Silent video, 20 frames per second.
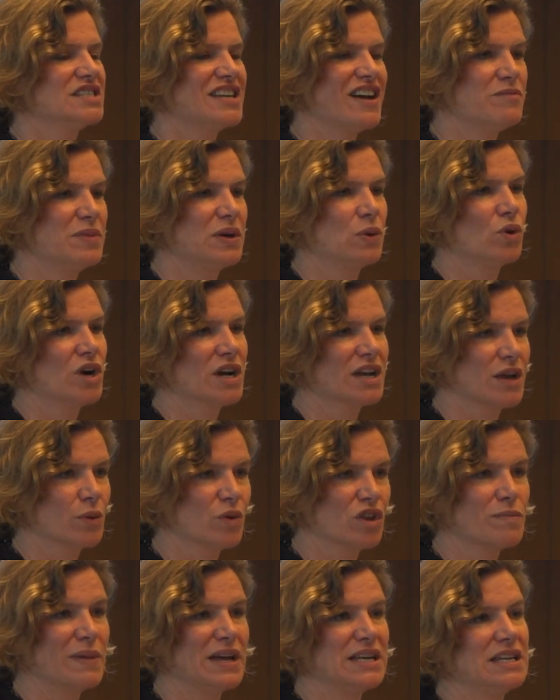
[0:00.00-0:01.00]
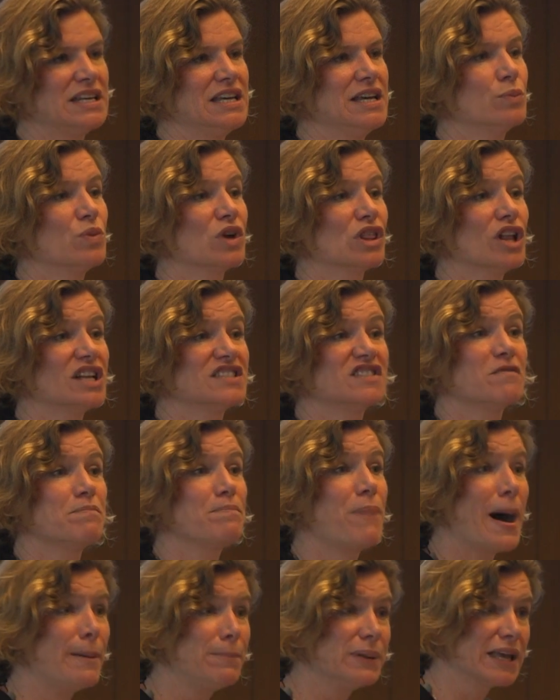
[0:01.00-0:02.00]
I've been working with my team with lots of
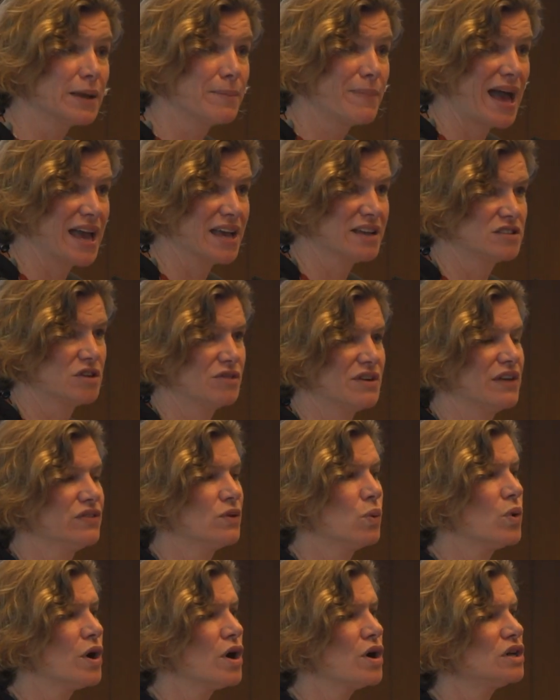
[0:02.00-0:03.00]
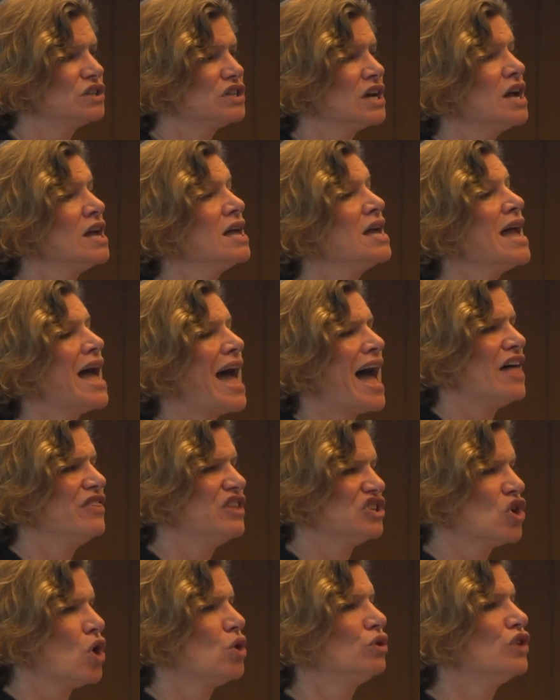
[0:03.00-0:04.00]
public banks around the world, and
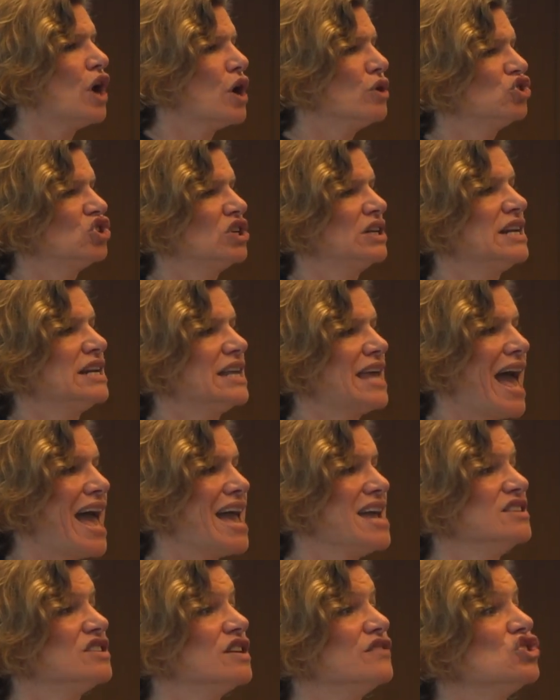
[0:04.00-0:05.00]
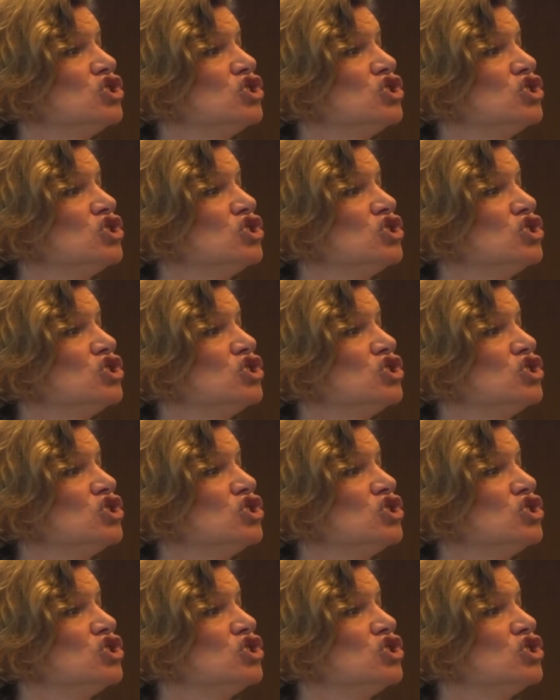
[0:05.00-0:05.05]
this whole notion in Keynes of